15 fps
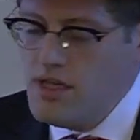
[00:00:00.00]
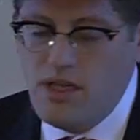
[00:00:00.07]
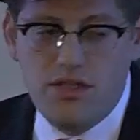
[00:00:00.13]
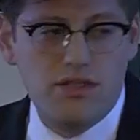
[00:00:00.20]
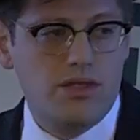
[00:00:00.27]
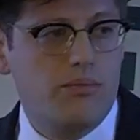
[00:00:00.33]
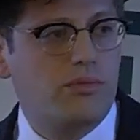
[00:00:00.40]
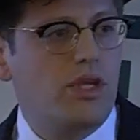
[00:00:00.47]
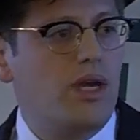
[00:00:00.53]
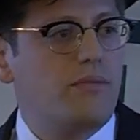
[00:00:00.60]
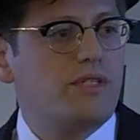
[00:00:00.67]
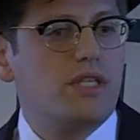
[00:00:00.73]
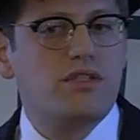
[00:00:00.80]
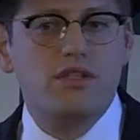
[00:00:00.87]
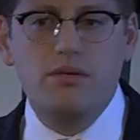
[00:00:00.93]

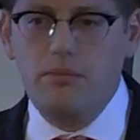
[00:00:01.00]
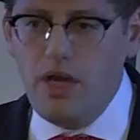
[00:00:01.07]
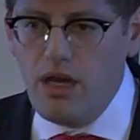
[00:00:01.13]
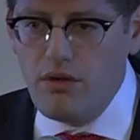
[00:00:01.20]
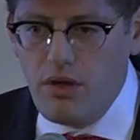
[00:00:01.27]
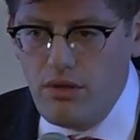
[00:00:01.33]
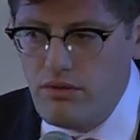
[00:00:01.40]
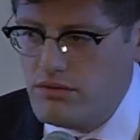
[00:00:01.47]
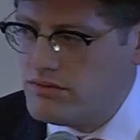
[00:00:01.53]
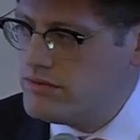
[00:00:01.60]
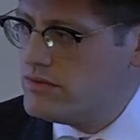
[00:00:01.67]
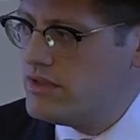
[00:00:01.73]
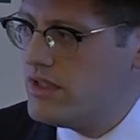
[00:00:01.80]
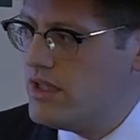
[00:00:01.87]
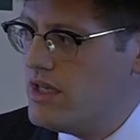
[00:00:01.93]
sometimes it's tomorrow,
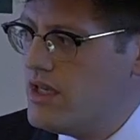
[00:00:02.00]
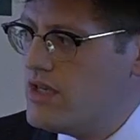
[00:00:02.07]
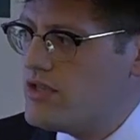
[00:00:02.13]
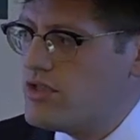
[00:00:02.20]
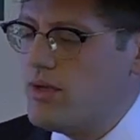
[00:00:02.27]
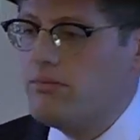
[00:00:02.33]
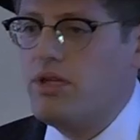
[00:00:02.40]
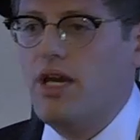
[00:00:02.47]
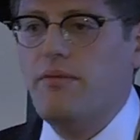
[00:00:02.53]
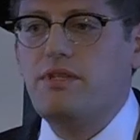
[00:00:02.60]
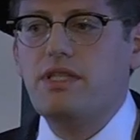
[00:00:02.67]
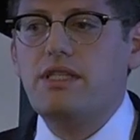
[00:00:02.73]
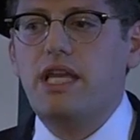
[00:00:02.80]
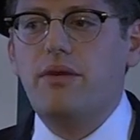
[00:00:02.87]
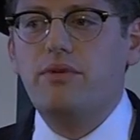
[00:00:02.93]
sometimes
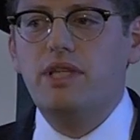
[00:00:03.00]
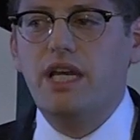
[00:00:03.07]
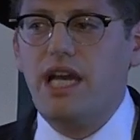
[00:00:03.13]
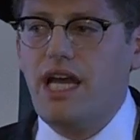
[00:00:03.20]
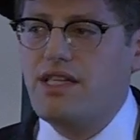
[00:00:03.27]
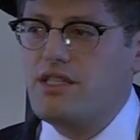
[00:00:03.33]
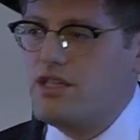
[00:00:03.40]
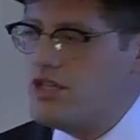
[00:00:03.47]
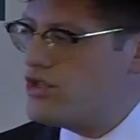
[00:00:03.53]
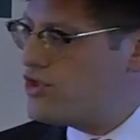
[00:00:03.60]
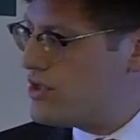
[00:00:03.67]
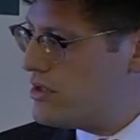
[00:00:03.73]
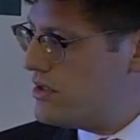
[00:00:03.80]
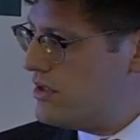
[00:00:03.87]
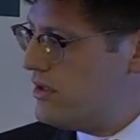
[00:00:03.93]
it's like what the Chazon
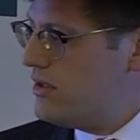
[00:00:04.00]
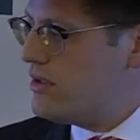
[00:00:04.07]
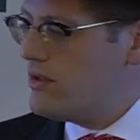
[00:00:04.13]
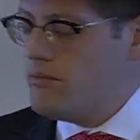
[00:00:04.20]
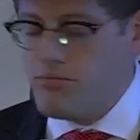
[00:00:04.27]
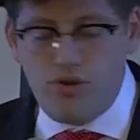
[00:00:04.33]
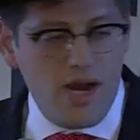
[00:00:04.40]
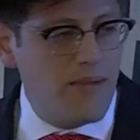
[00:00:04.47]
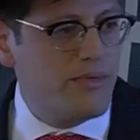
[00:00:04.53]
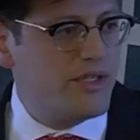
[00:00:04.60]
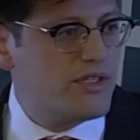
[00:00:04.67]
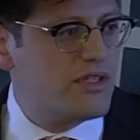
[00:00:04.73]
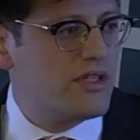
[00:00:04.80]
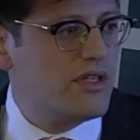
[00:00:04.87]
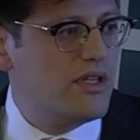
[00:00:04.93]
Ish
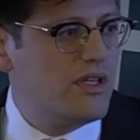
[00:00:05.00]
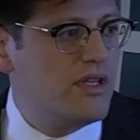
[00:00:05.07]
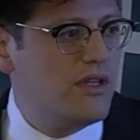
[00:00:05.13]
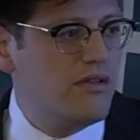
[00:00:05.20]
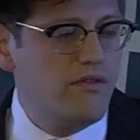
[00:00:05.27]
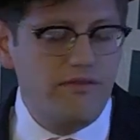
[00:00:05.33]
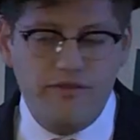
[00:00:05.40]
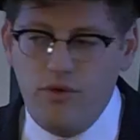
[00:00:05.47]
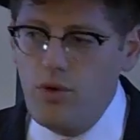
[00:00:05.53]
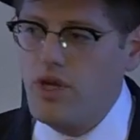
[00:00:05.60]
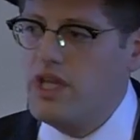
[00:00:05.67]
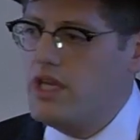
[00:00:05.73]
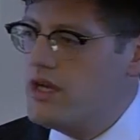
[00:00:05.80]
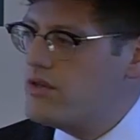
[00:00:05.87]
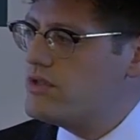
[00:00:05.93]
promised 40
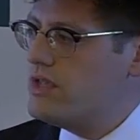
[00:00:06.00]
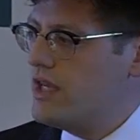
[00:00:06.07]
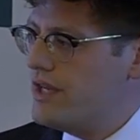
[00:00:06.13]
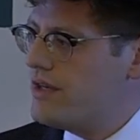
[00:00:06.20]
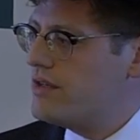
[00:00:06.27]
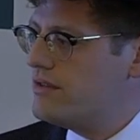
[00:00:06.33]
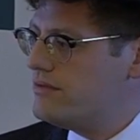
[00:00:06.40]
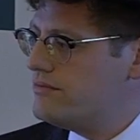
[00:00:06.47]
years later.